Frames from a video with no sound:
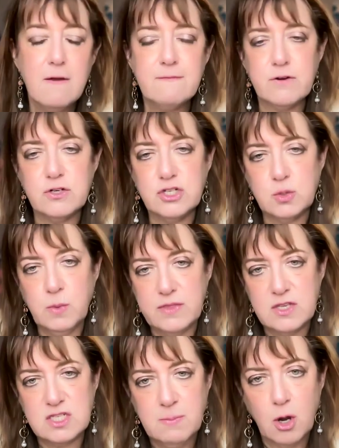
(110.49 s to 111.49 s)
versus when
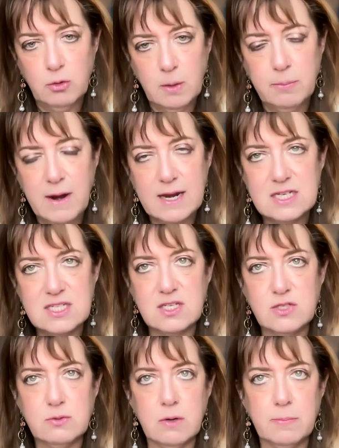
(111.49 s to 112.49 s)
the small group
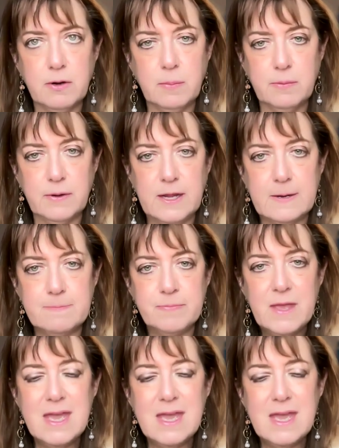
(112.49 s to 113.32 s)
practices are appropriate.